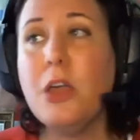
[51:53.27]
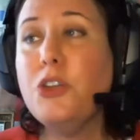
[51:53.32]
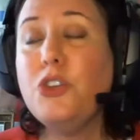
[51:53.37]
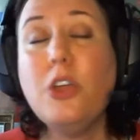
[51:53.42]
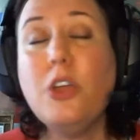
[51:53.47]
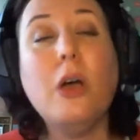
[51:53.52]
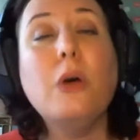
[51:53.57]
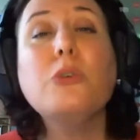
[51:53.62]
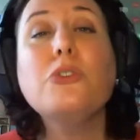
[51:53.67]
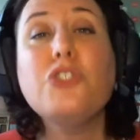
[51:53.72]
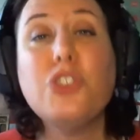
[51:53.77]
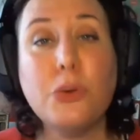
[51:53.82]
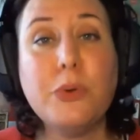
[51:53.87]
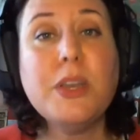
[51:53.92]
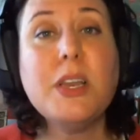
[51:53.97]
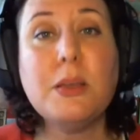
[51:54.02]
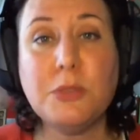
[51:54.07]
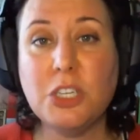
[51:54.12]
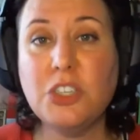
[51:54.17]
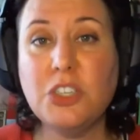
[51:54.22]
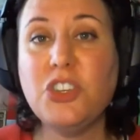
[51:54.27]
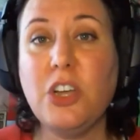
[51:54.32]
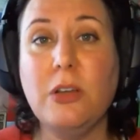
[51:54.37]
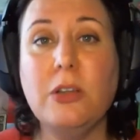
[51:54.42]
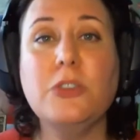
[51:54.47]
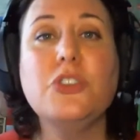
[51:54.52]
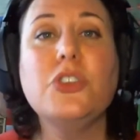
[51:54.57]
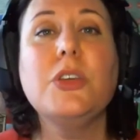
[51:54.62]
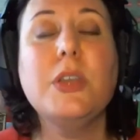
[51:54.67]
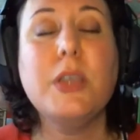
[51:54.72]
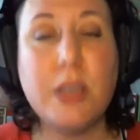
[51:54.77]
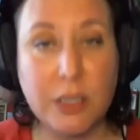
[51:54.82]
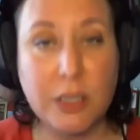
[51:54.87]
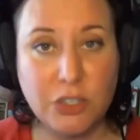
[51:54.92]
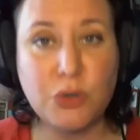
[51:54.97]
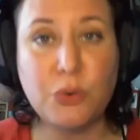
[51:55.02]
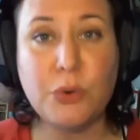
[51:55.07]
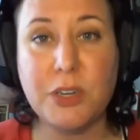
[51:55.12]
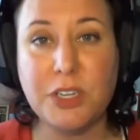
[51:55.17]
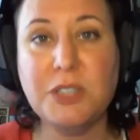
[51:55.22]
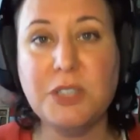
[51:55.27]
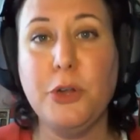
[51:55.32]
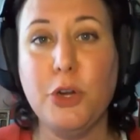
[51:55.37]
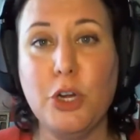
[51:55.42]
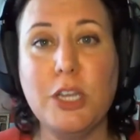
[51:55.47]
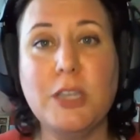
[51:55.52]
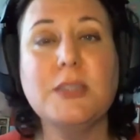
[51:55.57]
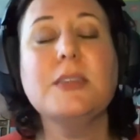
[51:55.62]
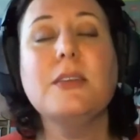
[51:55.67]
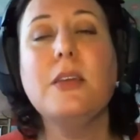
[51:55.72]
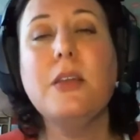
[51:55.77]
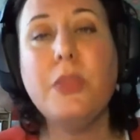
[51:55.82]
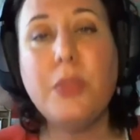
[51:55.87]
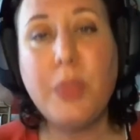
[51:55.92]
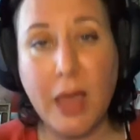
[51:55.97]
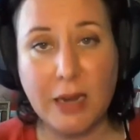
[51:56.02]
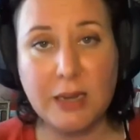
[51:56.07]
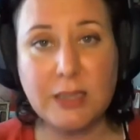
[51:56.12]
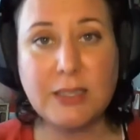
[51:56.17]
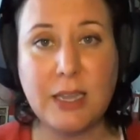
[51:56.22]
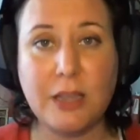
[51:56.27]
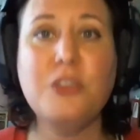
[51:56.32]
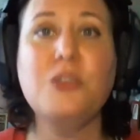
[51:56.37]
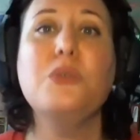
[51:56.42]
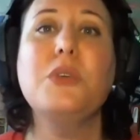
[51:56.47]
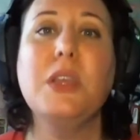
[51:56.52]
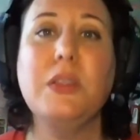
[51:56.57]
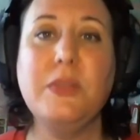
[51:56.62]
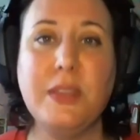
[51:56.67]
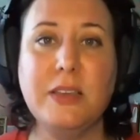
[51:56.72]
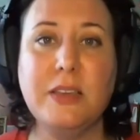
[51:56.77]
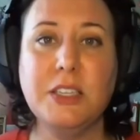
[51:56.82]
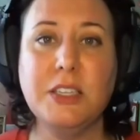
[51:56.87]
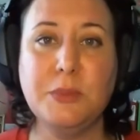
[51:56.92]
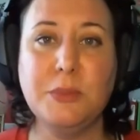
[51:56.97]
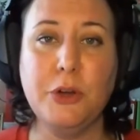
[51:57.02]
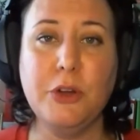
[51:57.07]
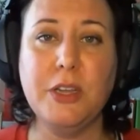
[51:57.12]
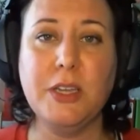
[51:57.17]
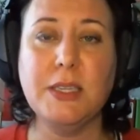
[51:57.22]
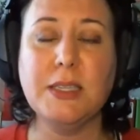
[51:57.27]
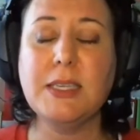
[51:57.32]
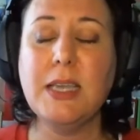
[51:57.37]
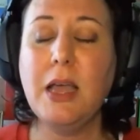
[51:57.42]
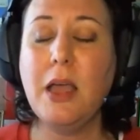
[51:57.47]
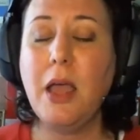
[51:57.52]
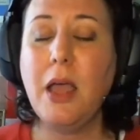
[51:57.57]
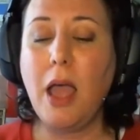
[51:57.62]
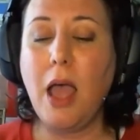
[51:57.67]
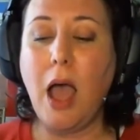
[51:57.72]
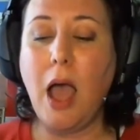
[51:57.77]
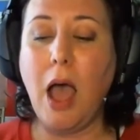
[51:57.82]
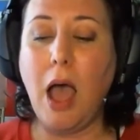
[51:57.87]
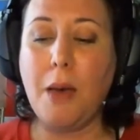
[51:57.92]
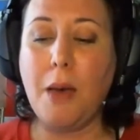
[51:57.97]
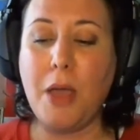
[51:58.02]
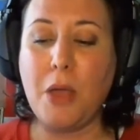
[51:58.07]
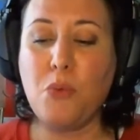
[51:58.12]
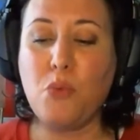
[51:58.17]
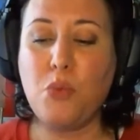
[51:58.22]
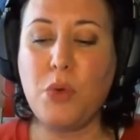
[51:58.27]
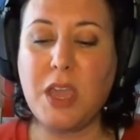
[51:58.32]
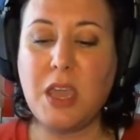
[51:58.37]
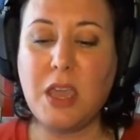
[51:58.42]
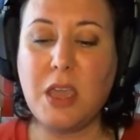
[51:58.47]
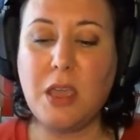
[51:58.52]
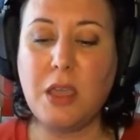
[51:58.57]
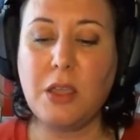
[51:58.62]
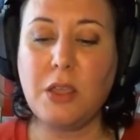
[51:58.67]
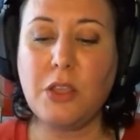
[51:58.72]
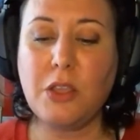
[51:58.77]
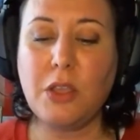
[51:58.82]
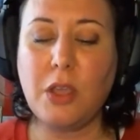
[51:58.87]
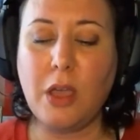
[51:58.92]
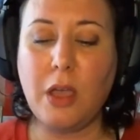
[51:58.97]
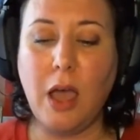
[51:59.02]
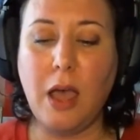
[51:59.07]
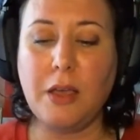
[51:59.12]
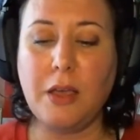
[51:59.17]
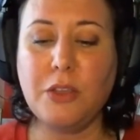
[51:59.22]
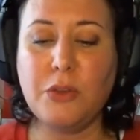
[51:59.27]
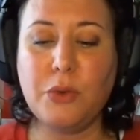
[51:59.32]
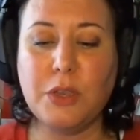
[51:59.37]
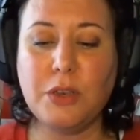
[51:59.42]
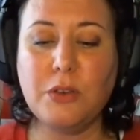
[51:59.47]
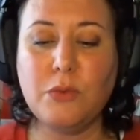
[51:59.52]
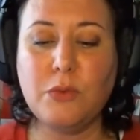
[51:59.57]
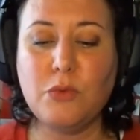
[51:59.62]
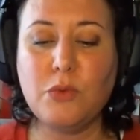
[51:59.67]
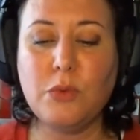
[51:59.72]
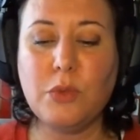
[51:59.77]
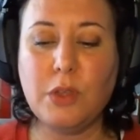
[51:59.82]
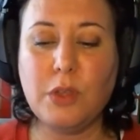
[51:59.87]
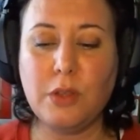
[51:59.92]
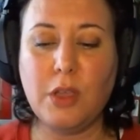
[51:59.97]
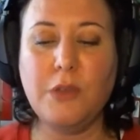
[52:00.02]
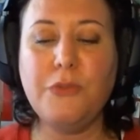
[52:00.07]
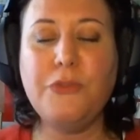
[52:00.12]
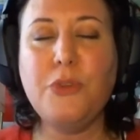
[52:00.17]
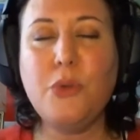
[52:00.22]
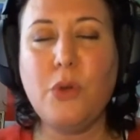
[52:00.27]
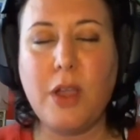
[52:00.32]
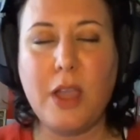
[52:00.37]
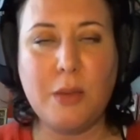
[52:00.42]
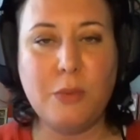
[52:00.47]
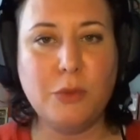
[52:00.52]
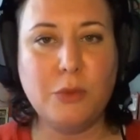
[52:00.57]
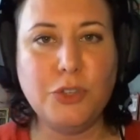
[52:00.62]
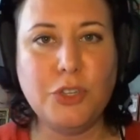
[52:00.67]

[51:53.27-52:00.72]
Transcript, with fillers: No, showing up to judge is your experience. That is how you get the experience. Um, and we, uh, you can, if you're able